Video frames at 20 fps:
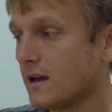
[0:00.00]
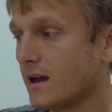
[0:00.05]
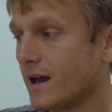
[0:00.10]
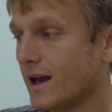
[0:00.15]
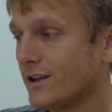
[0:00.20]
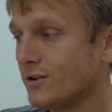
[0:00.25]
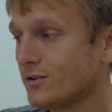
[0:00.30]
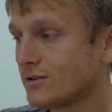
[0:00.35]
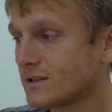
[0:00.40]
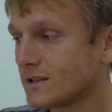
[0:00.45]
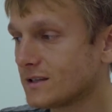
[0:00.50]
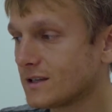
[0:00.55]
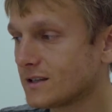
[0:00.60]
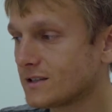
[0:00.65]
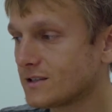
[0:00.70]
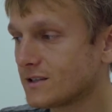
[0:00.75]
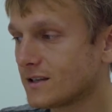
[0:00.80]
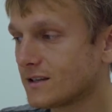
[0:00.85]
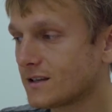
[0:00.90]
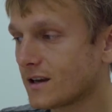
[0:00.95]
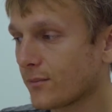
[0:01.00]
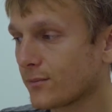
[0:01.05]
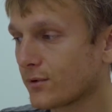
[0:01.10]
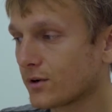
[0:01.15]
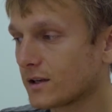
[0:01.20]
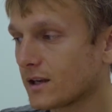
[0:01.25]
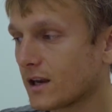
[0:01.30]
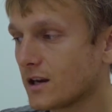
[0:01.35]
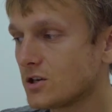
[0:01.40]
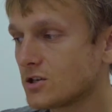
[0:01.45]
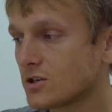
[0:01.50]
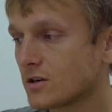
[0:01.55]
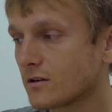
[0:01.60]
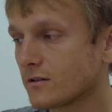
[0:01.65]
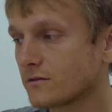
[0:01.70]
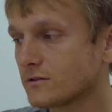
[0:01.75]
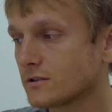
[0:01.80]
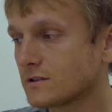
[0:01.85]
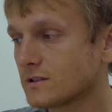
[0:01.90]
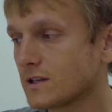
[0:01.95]
And you see that the interpretation
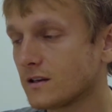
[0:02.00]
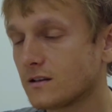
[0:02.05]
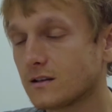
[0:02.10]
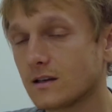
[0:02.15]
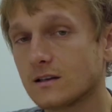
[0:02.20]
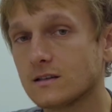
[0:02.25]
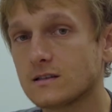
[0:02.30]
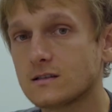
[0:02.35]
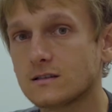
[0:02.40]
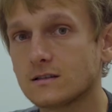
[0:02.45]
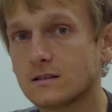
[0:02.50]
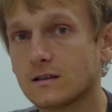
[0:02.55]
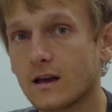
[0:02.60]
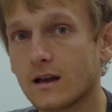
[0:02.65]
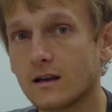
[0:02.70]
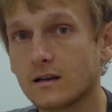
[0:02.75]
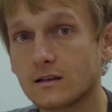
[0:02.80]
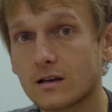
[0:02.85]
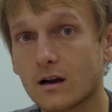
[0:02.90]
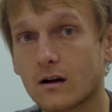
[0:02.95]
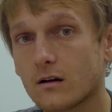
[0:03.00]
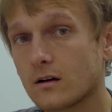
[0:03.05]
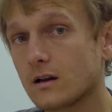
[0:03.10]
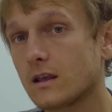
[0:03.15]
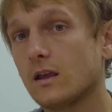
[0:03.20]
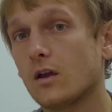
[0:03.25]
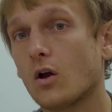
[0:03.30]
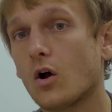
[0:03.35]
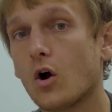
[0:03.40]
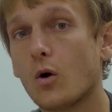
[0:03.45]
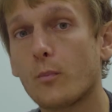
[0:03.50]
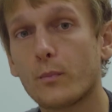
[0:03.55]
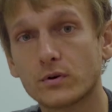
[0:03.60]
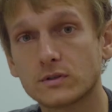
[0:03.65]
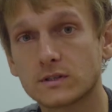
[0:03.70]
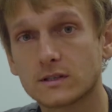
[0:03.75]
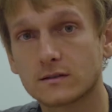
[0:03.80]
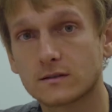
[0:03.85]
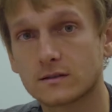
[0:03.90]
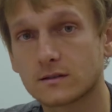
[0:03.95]
of those data is entirely
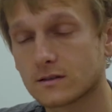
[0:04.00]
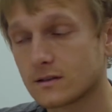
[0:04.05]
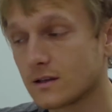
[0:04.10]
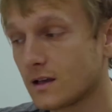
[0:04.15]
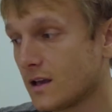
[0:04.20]
opposite.